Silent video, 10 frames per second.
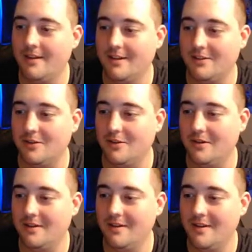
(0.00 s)
So
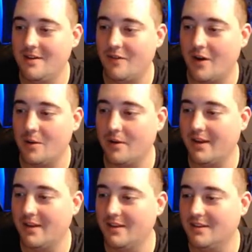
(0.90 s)
Firebreak
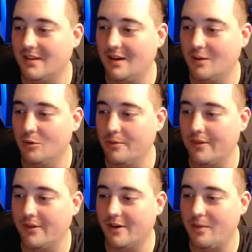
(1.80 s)
is a room
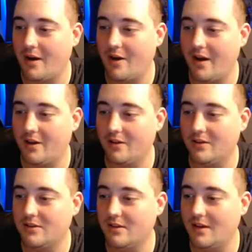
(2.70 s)
clearing
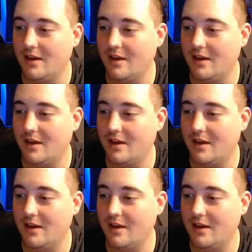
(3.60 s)
powerhouse,